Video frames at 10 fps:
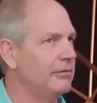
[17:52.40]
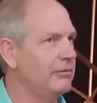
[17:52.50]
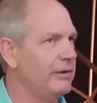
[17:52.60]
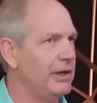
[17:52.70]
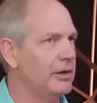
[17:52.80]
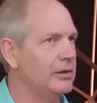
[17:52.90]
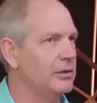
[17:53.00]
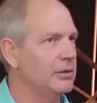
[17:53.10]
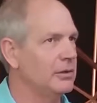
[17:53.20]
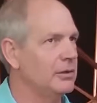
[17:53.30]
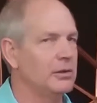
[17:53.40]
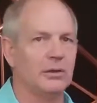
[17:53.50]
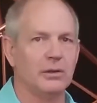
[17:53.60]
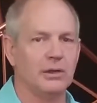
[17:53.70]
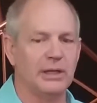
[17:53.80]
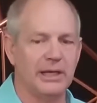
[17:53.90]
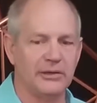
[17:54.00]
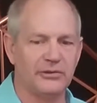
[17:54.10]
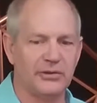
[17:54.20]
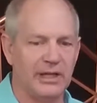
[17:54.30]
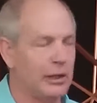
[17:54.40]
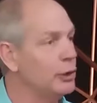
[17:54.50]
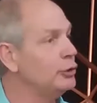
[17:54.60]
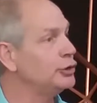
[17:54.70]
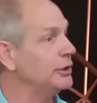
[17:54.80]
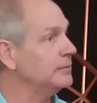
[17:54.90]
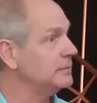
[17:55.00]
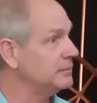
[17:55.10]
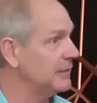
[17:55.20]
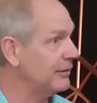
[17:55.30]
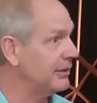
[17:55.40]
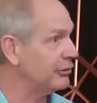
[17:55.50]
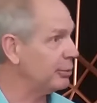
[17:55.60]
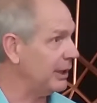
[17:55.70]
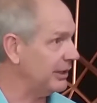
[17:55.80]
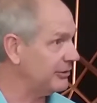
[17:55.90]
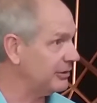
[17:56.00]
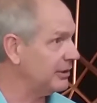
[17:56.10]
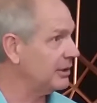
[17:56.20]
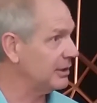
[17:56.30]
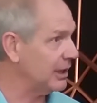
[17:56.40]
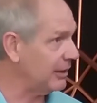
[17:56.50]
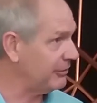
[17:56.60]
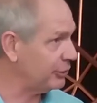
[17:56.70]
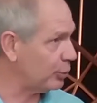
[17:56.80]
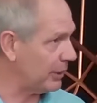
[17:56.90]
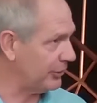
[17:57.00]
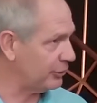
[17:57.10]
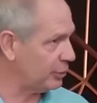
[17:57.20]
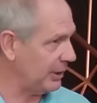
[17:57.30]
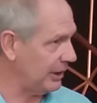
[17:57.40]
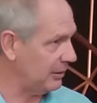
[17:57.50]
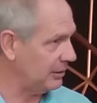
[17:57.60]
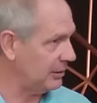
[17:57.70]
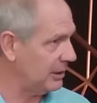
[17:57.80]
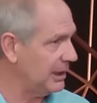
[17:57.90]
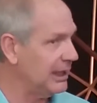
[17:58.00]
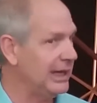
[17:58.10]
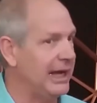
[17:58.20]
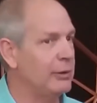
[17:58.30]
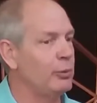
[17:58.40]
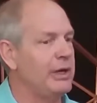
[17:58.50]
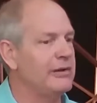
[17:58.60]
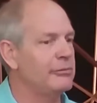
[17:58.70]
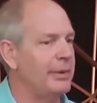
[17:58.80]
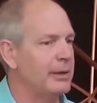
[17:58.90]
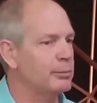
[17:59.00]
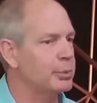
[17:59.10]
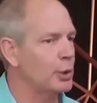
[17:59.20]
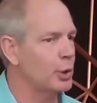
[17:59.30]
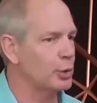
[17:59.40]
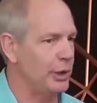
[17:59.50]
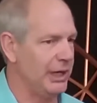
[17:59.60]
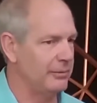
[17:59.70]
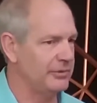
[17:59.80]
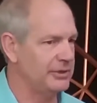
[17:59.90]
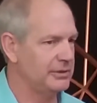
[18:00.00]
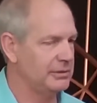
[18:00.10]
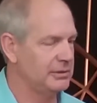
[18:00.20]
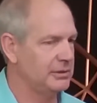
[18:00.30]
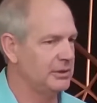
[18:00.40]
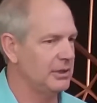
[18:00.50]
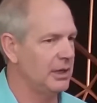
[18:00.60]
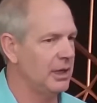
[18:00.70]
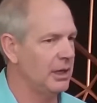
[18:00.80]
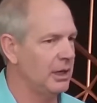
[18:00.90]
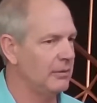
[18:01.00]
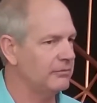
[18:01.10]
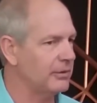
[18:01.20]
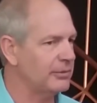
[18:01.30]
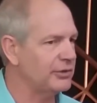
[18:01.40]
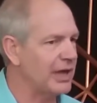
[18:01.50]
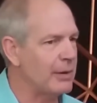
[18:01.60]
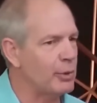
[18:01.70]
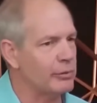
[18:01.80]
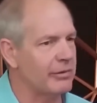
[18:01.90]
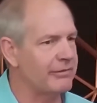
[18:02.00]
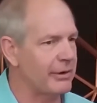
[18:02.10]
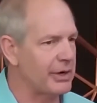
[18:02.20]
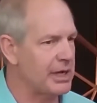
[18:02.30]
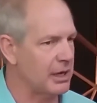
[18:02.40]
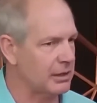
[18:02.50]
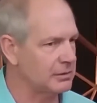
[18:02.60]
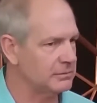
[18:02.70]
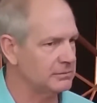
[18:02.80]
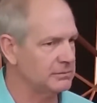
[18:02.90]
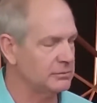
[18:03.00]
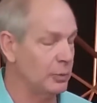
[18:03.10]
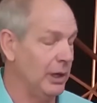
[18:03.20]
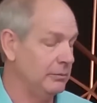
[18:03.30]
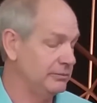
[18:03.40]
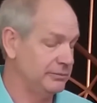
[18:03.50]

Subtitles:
fear is the illusion of this place. Love is what is real. And we have been programmed from the time we were very young, well,